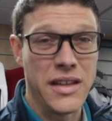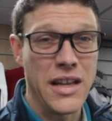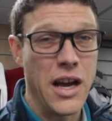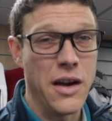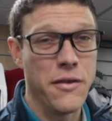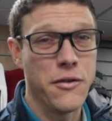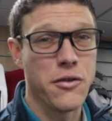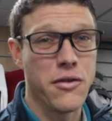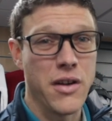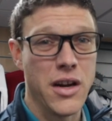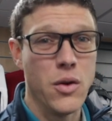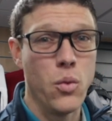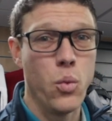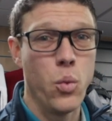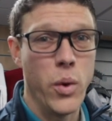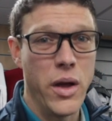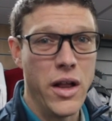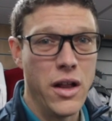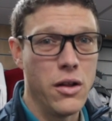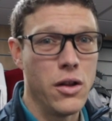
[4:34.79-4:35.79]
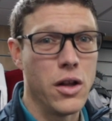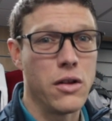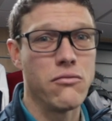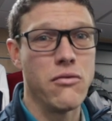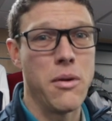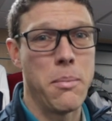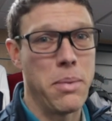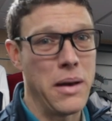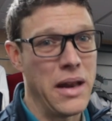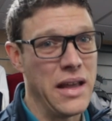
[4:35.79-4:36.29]
Galvin Green will
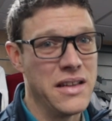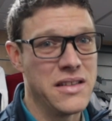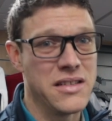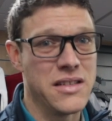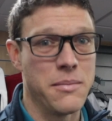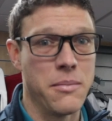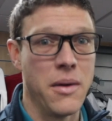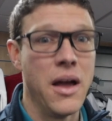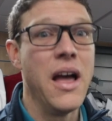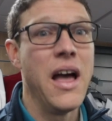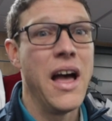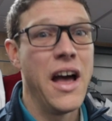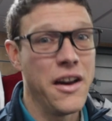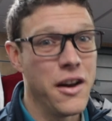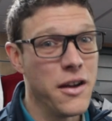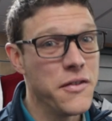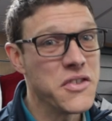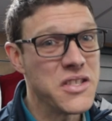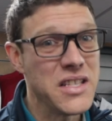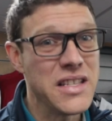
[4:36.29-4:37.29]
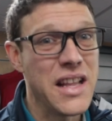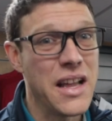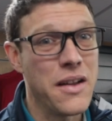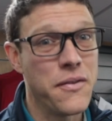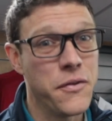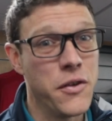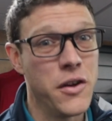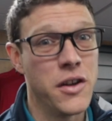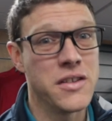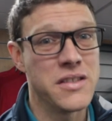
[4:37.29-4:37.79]
replace them, and I've seen
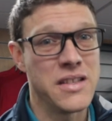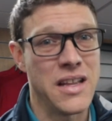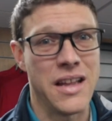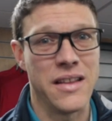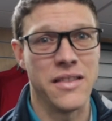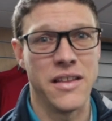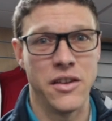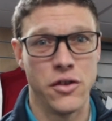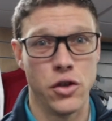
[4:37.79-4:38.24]
that firsthand.